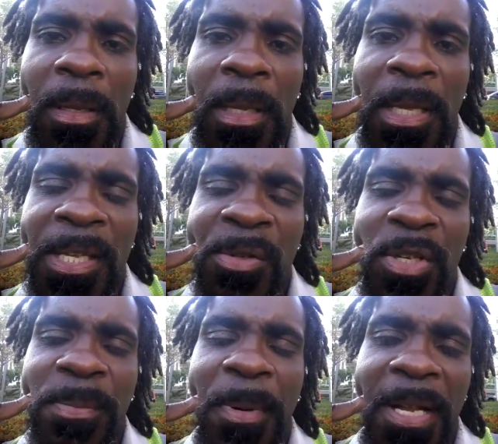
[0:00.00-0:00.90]
his
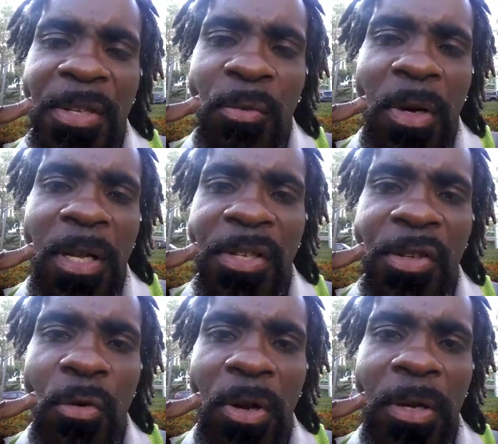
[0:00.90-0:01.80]
response was
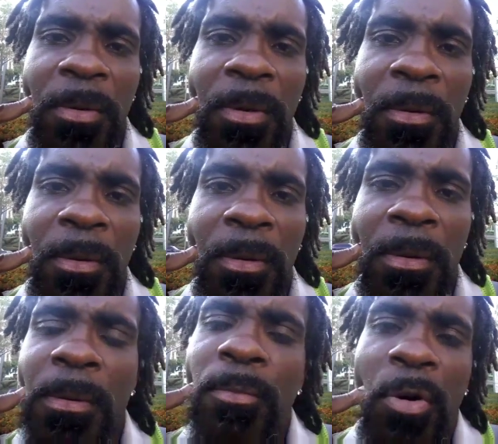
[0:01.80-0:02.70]
toward
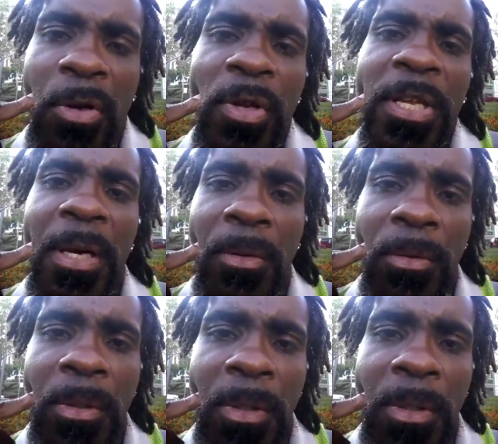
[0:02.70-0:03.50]
Puerto Rico.